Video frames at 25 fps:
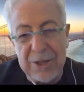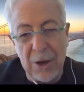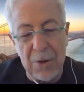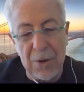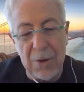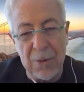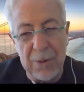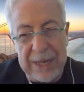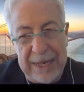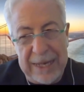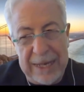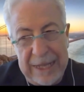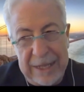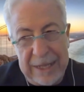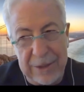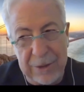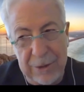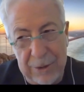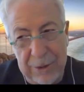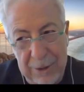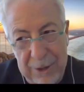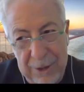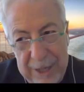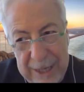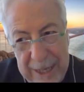So we
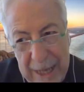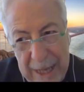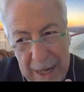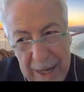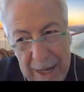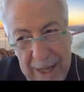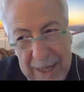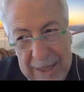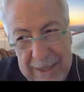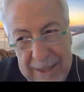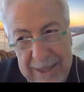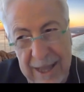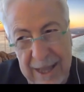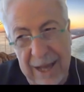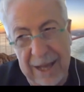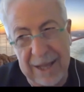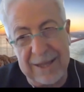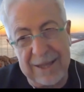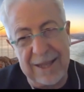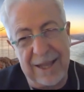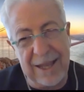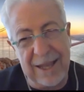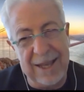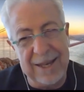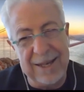need to realize
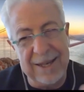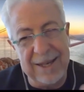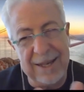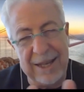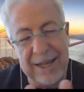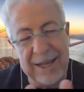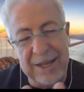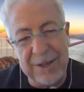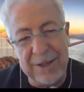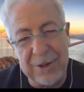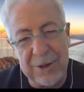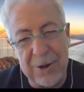that and